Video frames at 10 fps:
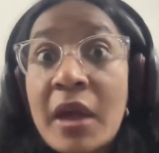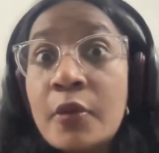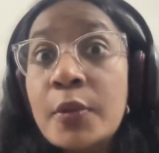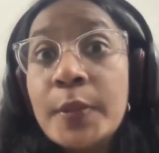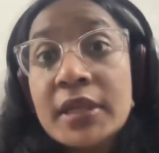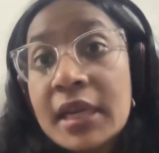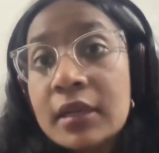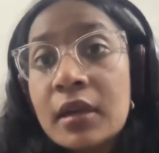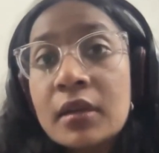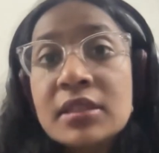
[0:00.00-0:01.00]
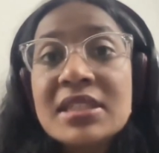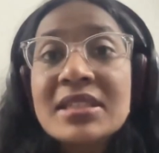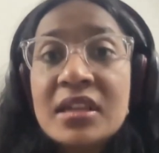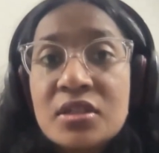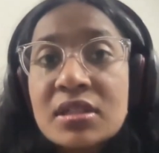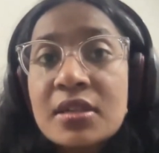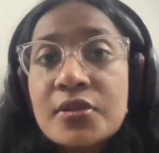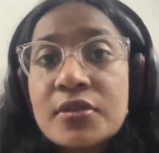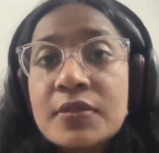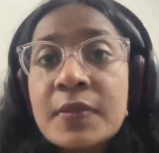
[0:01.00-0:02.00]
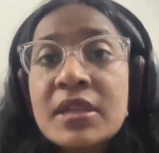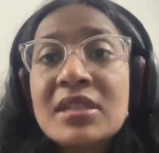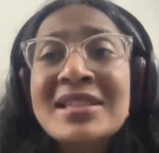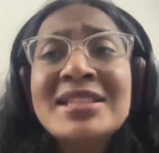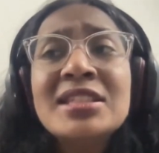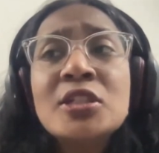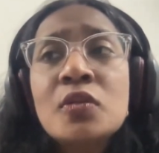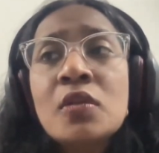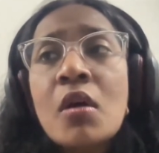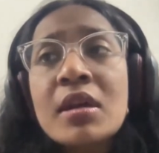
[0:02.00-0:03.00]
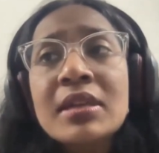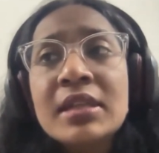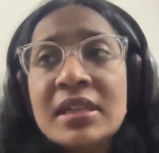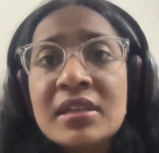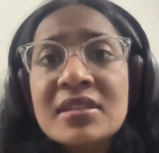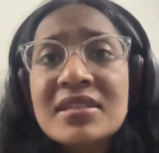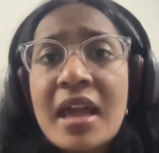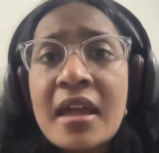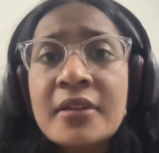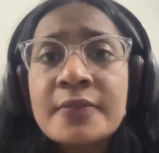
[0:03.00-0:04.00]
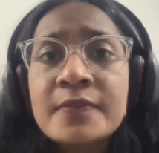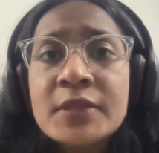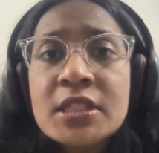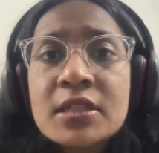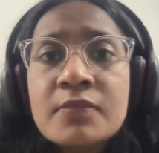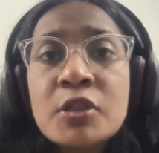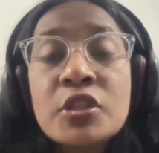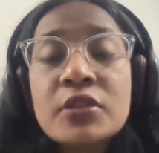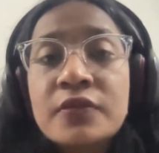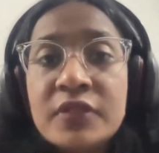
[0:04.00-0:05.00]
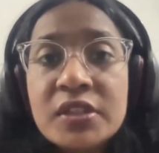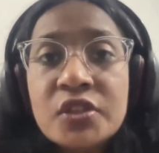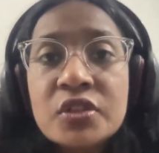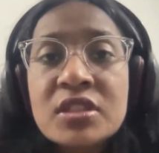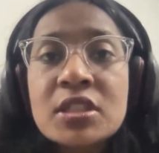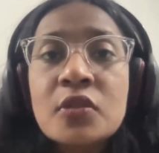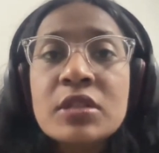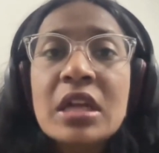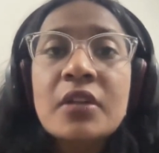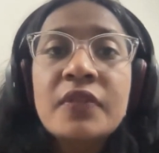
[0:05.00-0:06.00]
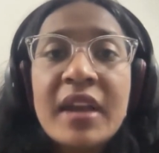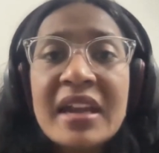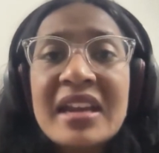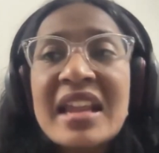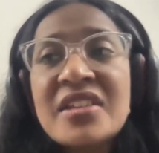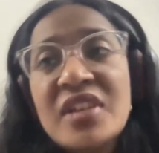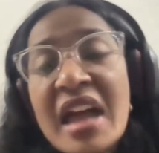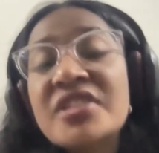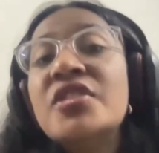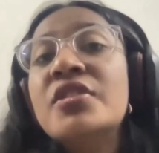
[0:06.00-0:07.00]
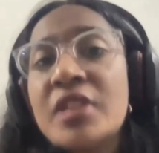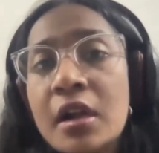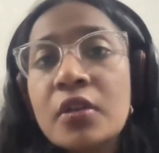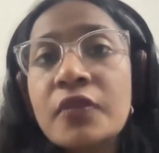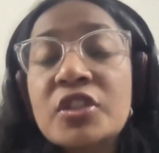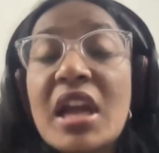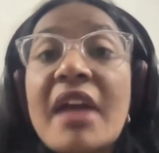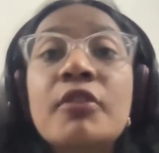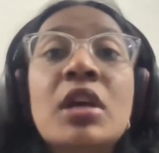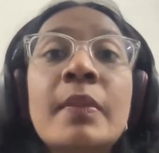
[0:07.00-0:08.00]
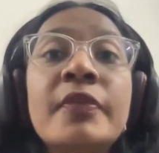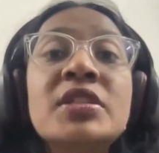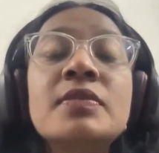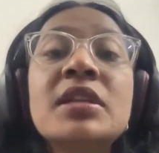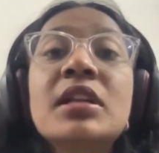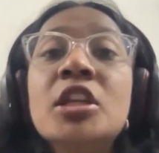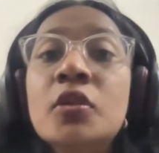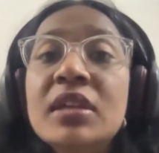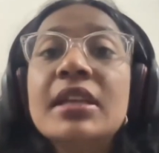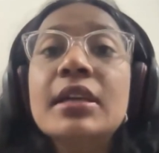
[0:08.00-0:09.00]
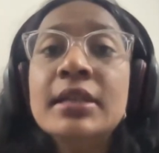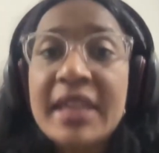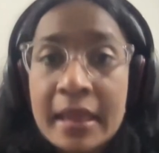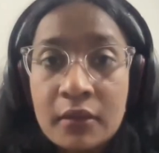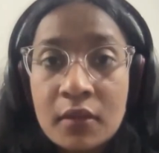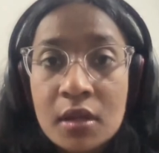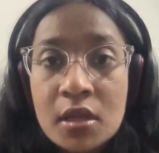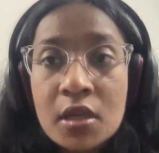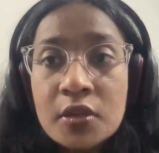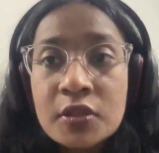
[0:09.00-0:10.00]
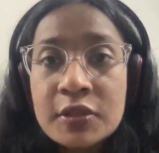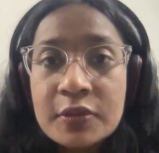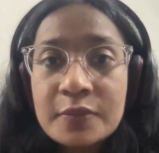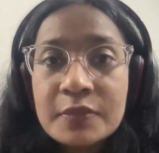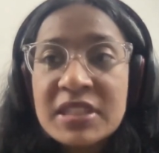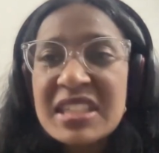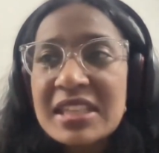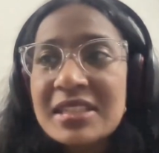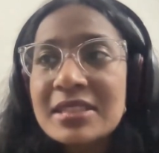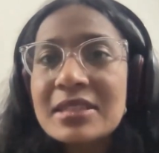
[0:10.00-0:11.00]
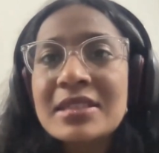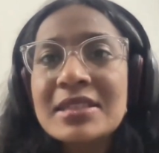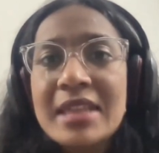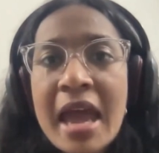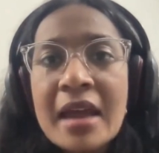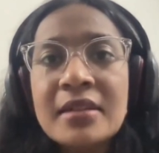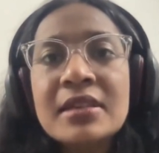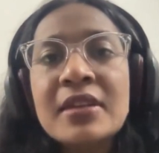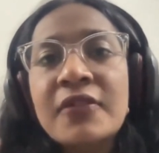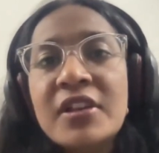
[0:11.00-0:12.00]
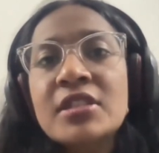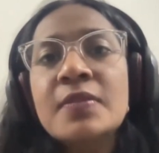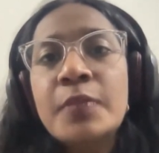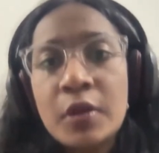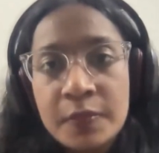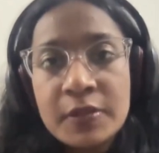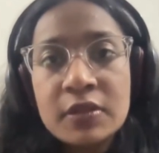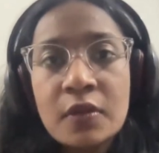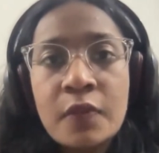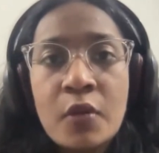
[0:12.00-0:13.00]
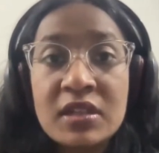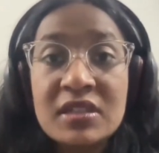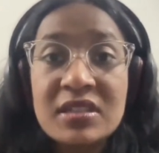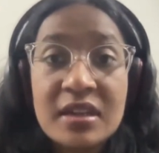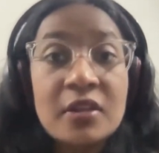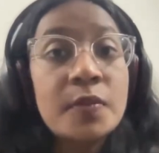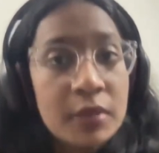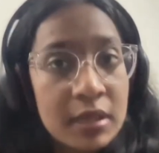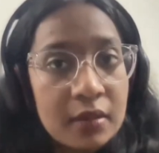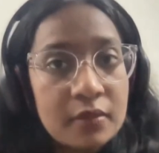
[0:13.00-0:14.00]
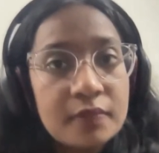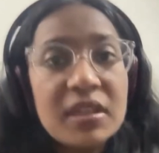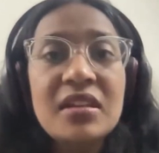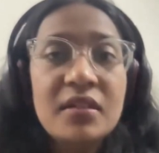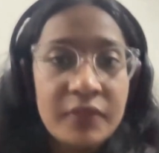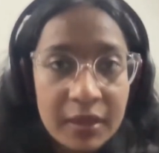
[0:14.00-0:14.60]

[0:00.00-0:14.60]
protect it under these legislations, but these are so long and tedious, and because of which this goes out of trend, and as a result of which I have to come up with something unique again. So this act defeats the purpose of what it is trying to protect in a